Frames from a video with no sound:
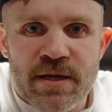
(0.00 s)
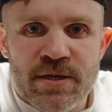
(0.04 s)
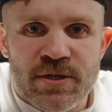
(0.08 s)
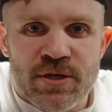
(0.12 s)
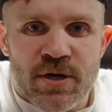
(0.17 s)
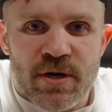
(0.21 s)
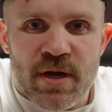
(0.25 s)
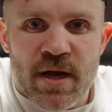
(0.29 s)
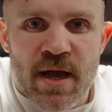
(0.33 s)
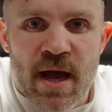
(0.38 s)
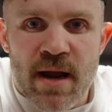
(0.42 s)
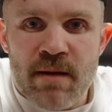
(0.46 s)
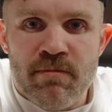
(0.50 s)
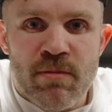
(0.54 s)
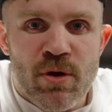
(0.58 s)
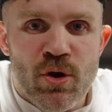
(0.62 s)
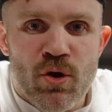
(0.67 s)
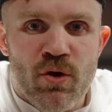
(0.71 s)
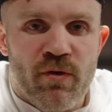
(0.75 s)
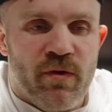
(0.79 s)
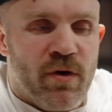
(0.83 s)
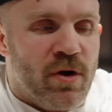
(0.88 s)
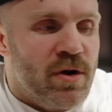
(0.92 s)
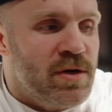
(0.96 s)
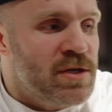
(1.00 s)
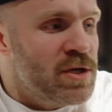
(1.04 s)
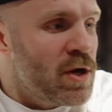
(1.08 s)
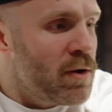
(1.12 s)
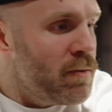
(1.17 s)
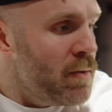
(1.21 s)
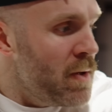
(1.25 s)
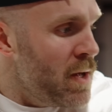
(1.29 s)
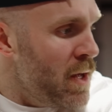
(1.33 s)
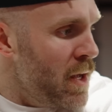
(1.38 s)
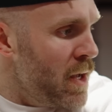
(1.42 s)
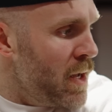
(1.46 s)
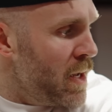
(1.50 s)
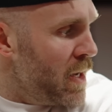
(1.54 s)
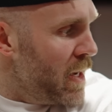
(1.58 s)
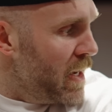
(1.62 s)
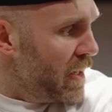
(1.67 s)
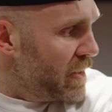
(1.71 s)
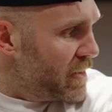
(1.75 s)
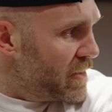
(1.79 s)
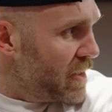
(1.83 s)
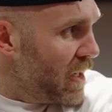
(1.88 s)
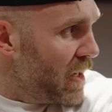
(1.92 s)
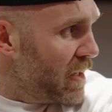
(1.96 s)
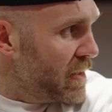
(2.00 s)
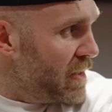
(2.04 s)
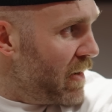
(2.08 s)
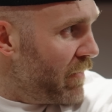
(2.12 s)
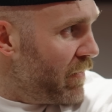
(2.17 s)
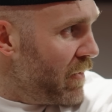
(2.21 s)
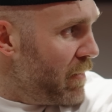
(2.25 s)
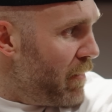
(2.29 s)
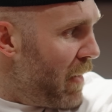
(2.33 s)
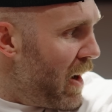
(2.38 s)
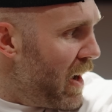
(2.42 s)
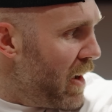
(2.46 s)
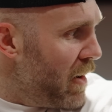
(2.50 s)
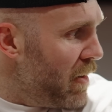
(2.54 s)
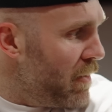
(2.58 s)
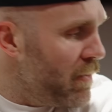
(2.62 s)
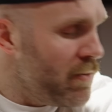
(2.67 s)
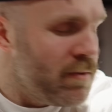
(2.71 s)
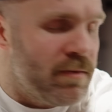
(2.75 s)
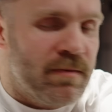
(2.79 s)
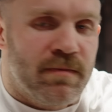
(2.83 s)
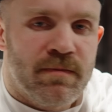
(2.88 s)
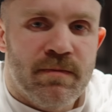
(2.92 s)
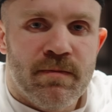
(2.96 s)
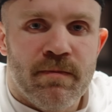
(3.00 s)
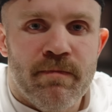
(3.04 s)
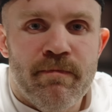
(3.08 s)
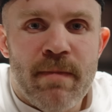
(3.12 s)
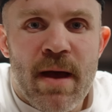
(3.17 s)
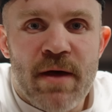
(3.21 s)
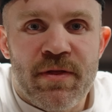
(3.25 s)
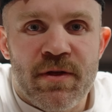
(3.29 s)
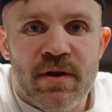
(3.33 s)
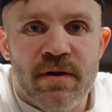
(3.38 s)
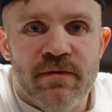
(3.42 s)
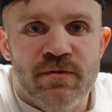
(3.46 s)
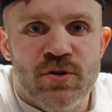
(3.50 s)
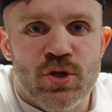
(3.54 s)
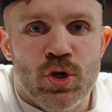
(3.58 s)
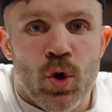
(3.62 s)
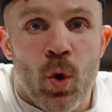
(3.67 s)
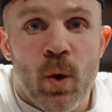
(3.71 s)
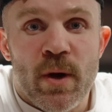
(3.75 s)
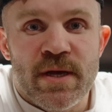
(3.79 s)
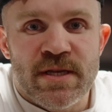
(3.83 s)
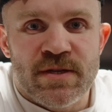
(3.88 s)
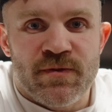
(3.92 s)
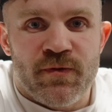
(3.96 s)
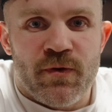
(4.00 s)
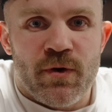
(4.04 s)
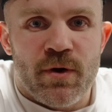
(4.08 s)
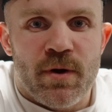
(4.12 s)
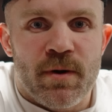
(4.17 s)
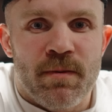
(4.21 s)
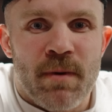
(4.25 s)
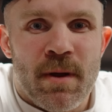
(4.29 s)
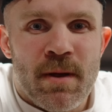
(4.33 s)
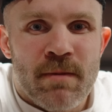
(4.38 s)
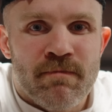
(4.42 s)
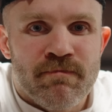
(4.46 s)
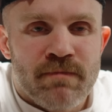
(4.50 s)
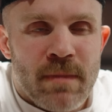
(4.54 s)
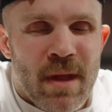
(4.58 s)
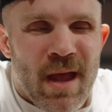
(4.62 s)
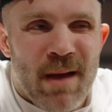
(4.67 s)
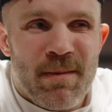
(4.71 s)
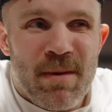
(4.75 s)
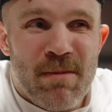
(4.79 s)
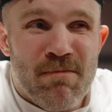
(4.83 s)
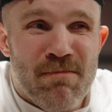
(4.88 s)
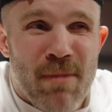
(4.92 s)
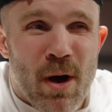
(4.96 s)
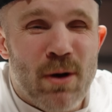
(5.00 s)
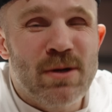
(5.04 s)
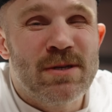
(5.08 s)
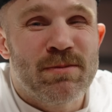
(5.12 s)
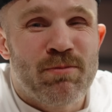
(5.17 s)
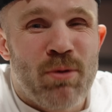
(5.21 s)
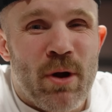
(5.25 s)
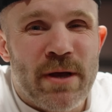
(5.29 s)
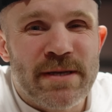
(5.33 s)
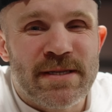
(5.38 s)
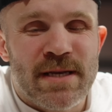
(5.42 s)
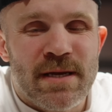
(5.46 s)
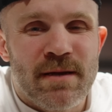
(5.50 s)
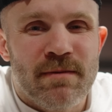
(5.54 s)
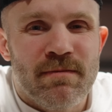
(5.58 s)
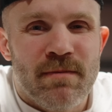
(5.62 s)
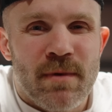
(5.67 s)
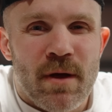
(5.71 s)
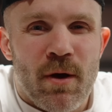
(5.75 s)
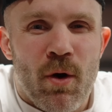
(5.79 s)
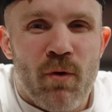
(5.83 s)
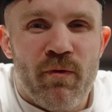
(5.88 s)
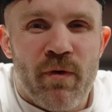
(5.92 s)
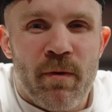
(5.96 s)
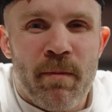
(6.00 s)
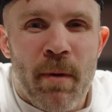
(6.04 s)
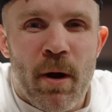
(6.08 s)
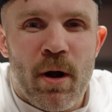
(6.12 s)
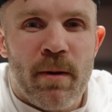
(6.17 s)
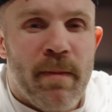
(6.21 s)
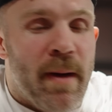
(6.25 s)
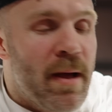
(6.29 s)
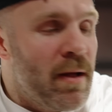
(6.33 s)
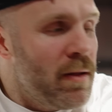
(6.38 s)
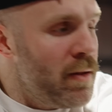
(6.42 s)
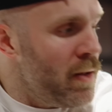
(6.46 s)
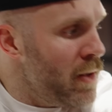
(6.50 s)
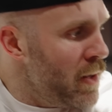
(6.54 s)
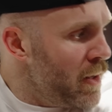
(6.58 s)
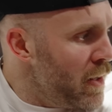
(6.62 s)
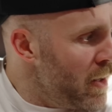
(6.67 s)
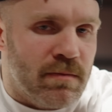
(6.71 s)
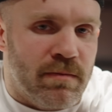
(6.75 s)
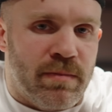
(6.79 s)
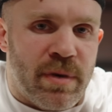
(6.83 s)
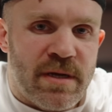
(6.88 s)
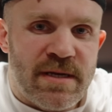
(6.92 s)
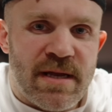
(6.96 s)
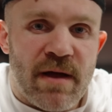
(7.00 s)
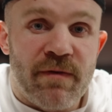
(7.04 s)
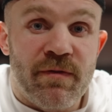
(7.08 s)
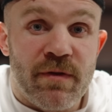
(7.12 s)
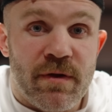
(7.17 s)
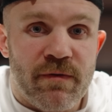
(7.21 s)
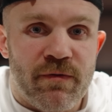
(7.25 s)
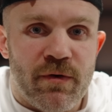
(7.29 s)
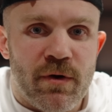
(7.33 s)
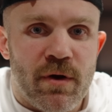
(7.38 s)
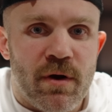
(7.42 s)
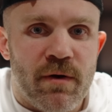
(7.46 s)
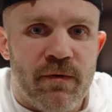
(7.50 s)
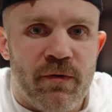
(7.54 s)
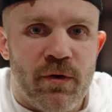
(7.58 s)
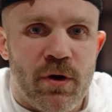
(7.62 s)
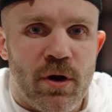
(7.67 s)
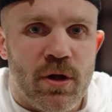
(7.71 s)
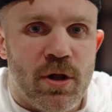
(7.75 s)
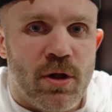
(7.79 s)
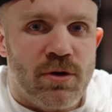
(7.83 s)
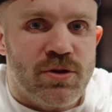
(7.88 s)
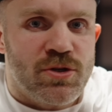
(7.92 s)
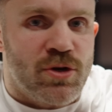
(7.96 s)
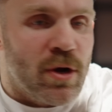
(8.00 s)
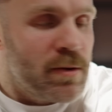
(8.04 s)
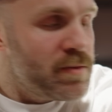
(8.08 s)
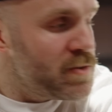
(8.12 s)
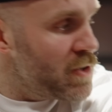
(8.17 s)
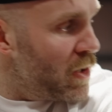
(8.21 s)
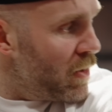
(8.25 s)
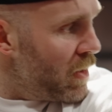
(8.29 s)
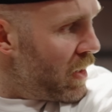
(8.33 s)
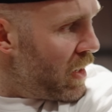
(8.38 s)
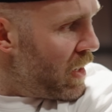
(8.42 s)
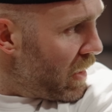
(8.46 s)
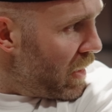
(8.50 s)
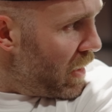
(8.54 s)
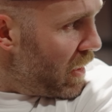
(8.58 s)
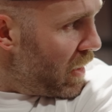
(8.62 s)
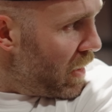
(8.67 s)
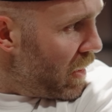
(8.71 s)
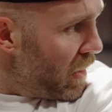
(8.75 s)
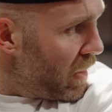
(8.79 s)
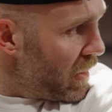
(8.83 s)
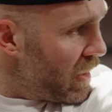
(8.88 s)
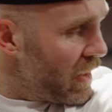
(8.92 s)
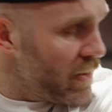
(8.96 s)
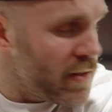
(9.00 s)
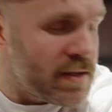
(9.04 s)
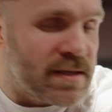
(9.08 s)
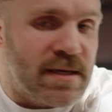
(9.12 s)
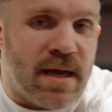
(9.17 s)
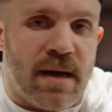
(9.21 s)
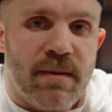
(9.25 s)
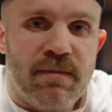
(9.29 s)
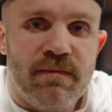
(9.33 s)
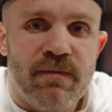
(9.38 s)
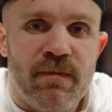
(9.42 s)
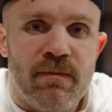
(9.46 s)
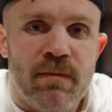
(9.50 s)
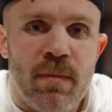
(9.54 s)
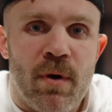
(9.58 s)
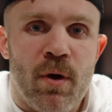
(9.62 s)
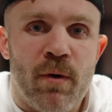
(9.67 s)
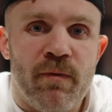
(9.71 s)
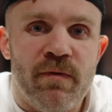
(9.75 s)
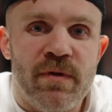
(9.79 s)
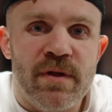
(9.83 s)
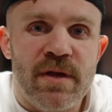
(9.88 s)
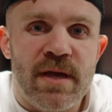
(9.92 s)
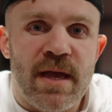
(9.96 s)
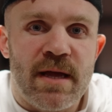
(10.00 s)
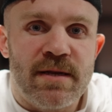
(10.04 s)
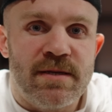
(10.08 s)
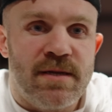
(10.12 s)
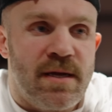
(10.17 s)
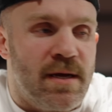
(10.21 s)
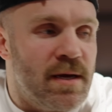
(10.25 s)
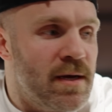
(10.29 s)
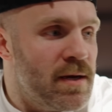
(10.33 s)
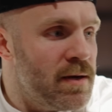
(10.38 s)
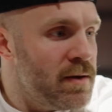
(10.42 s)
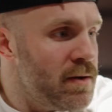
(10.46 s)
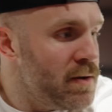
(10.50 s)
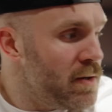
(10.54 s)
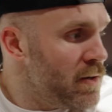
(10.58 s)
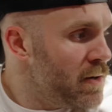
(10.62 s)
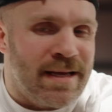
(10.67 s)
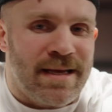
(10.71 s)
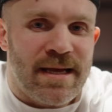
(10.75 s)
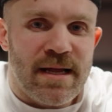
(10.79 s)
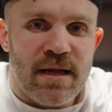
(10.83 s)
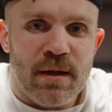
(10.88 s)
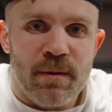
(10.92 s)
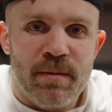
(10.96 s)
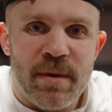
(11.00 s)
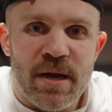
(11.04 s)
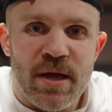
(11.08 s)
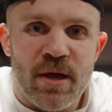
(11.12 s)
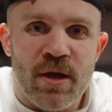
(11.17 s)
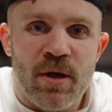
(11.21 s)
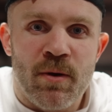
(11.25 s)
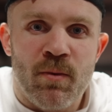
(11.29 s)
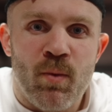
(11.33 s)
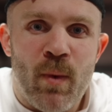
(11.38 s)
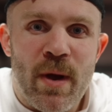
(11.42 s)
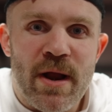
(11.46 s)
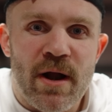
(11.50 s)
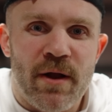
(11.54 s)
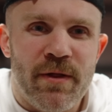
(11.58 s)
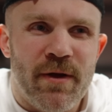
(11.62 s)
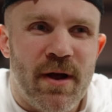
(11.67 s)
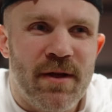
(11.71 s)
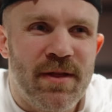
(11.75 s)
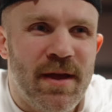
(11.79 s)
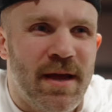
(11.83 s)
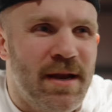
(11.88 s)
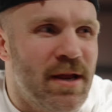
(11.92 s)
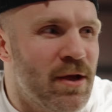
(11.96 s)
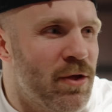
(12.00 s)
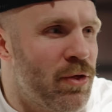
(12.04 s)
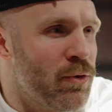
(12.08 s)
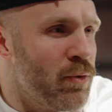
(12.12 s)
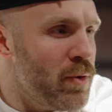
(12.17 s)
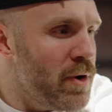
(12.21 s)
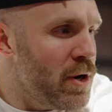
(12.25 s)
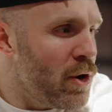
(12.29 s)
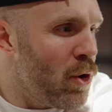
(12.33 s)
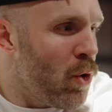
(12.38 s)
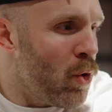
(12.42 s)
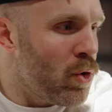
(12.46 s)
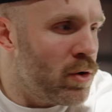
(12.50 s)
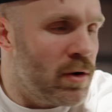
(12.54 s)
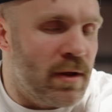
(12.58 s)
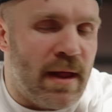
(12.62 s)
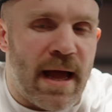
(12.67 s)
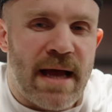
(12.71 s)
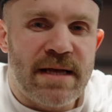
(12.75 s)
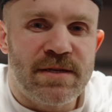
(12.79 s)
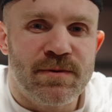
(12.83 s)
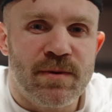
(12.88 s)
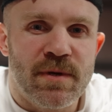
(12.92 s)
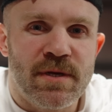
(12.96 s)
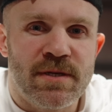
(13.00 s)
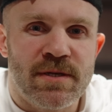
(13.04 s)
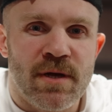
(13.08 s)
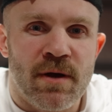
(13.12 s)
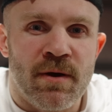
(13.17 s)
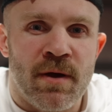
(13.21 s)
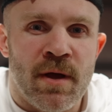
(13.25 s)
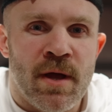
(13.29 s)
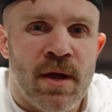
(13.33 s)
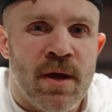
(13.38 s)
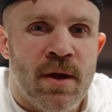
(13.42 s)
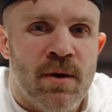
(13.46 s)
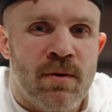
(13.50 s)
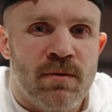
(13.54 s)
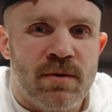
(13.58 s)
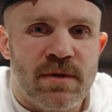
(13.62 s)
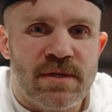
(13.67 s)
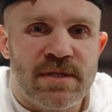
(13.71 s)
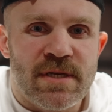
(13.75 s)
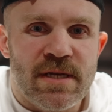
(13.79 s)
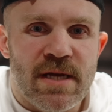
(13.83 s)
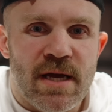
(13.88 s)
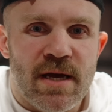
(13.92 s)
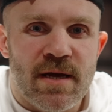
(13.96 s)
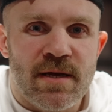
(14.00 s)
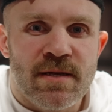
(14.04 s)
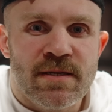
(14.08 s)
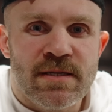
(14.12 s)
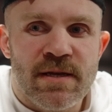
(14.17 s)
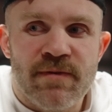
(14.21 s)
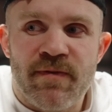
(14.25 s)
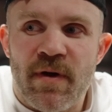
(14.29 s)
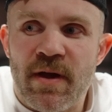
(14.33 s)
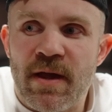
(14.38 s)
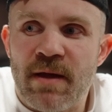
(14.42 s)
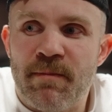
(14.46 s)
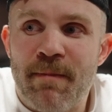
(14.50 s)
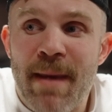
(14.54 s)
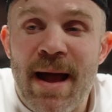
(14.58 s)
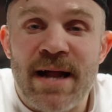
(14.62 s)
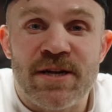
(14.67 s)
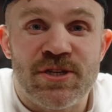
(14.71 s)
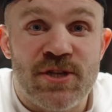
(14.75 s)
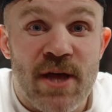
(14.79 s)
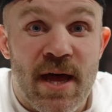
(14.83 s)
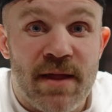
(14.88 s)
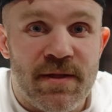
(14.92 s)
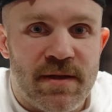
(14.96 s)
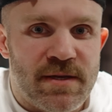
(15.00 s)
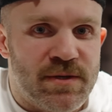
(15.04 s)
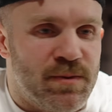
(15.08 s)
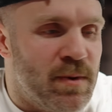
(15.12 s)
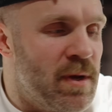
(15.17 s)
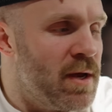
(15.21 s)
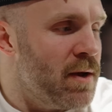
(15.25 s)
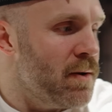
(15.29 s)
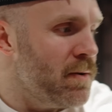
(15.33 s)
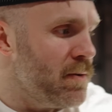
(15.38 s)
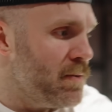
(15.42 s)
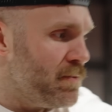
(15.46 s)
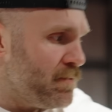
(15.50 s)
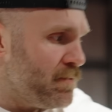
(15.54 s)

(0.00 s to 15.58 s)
easier to kind of maneuver. So it's definitely my method of choice for, I mean, most pressing over barbell, but definitely for a close grip. So gonna get this up. Hopefully get a little bit of weight on there. I think I did 3 1/4 last week, so we'll see if I can match that this week.